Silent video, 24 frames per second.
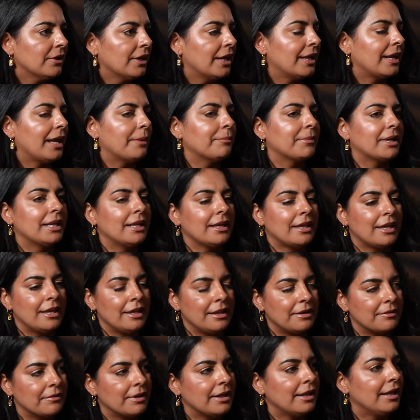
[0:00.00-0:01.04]
and I'm going
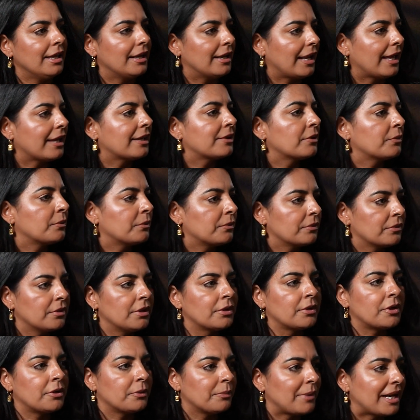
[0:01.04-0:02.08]
to hit like
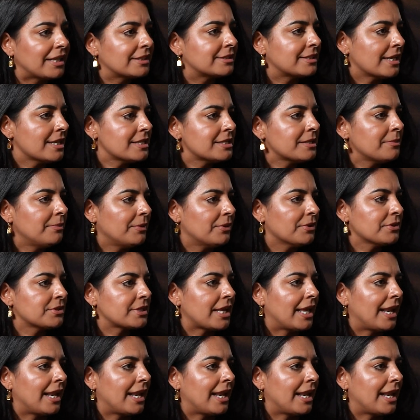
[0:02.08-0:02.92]
the correct decibels.